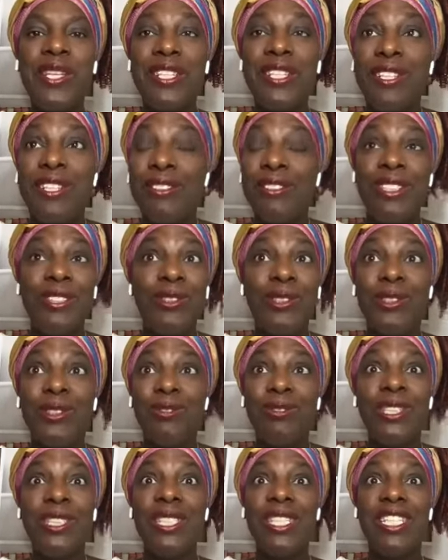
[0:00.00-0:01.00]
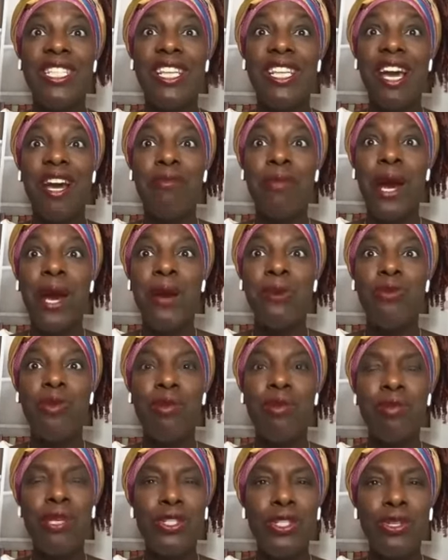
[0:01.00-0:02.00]
you know, it was really about
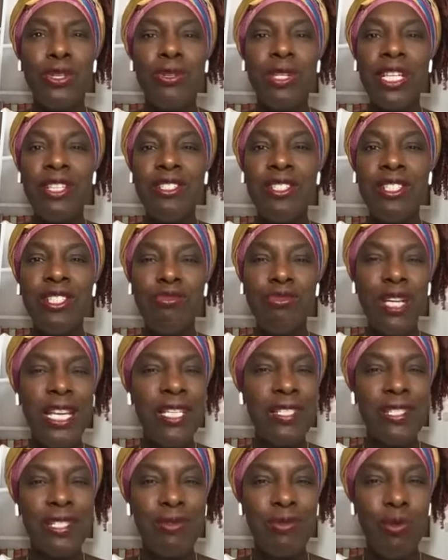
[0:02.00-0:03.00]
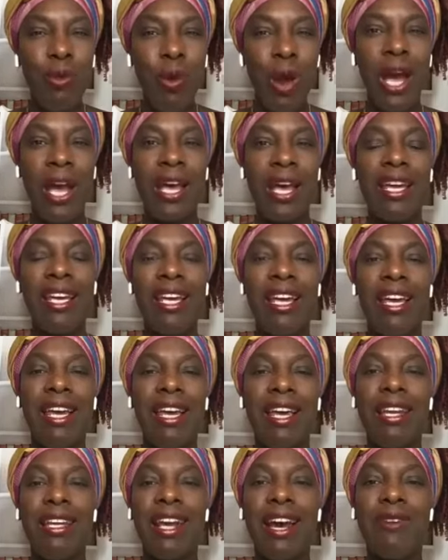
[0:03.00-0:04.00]
women. So there's a reason why.
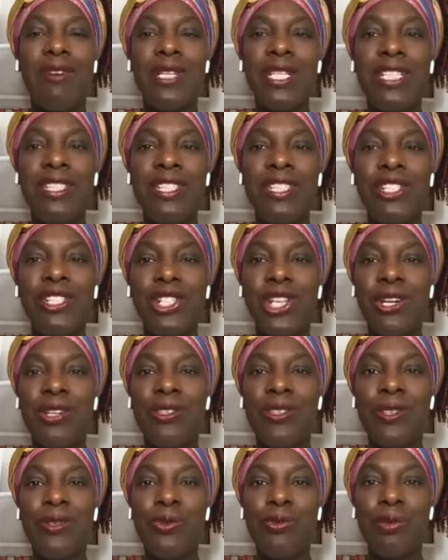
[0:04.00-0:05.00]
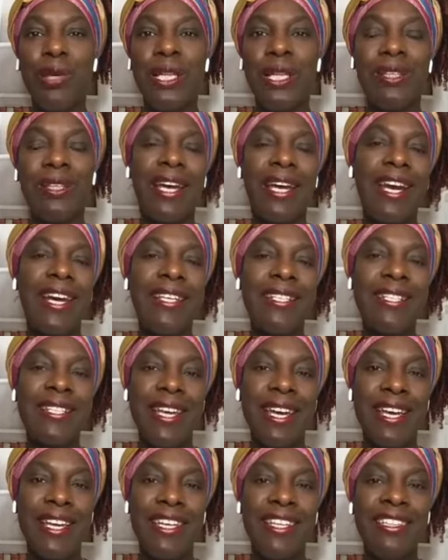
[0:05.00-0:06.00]
And I wanted to share a little bit. Like I
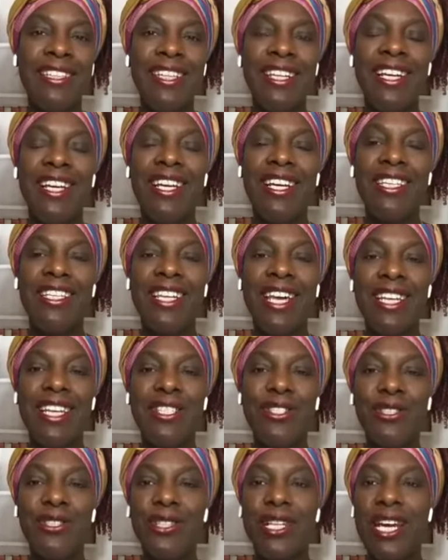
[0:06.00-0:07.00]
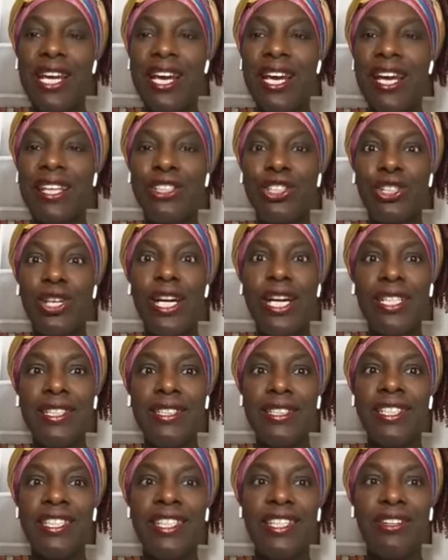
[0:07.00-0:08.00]
said yesterday, I tried
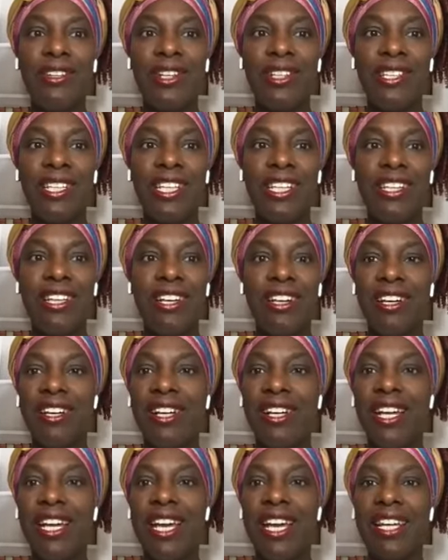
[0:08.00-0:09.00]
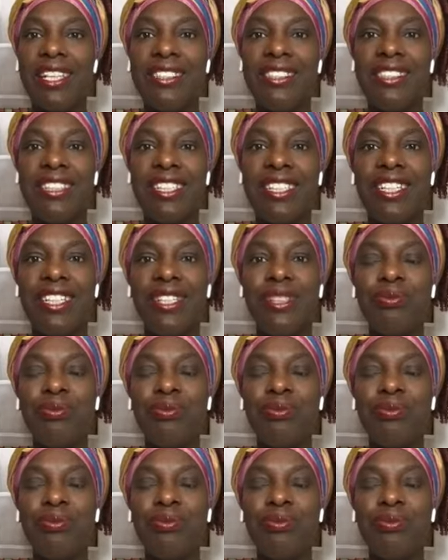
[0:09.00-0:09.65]
to get on here and